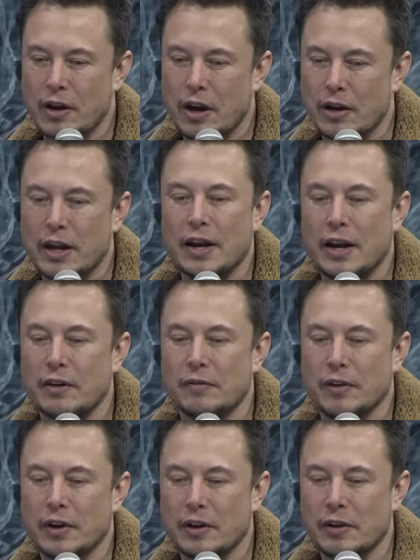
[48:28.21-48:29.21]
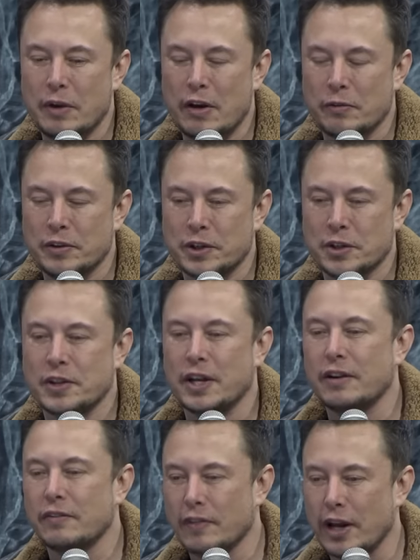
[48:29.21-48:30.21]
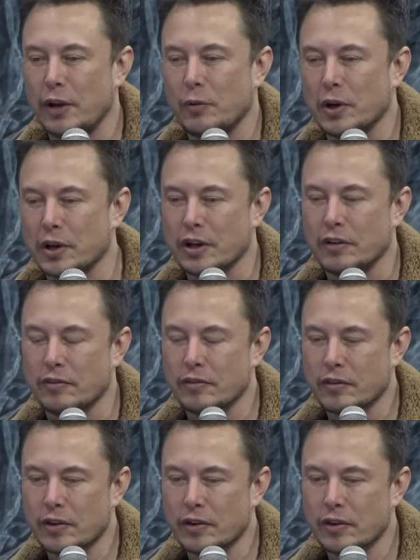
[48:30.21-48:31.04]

and and, and have it be such that anyone can